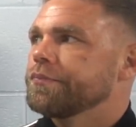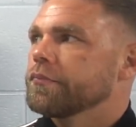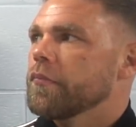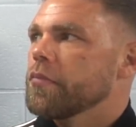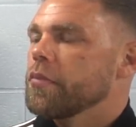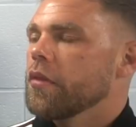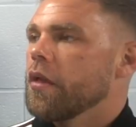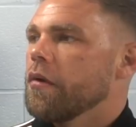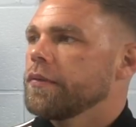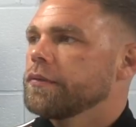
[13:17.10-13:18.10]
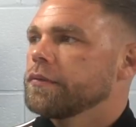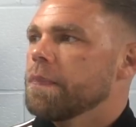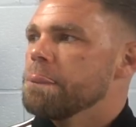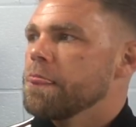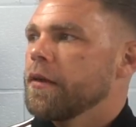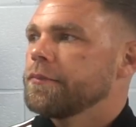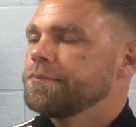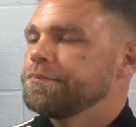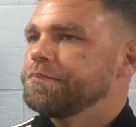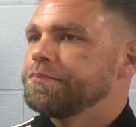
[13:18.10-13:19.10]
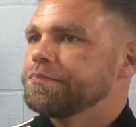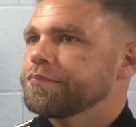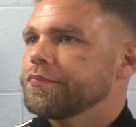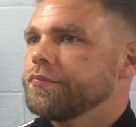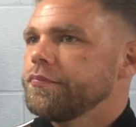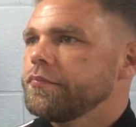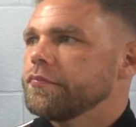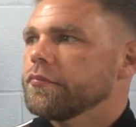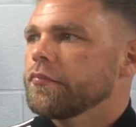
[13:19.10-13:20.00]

(silent)